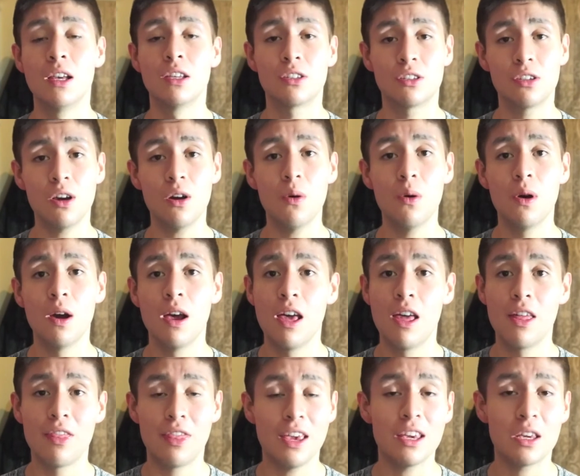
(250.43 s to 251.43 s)
So
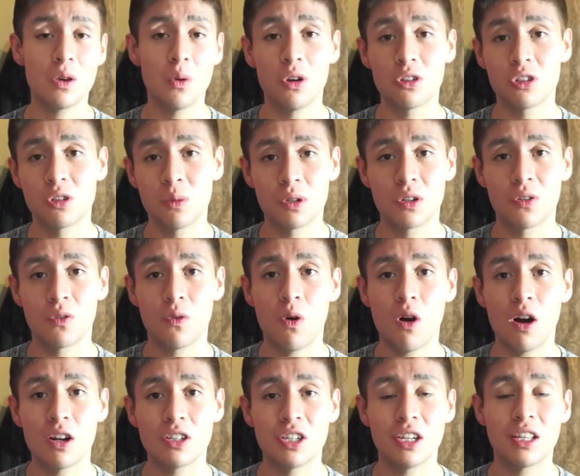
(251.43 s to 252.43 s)
thank you all so much for
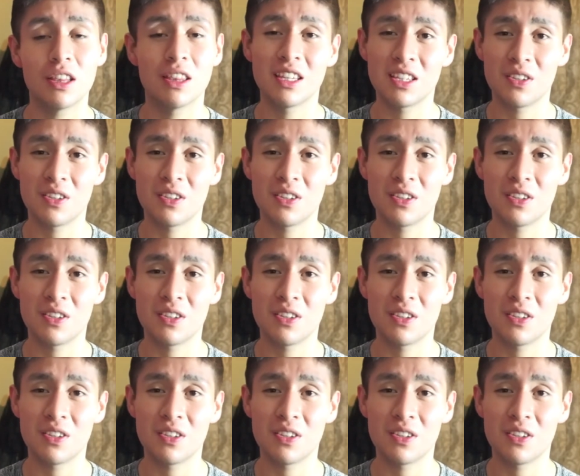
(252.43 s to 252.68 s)
watching.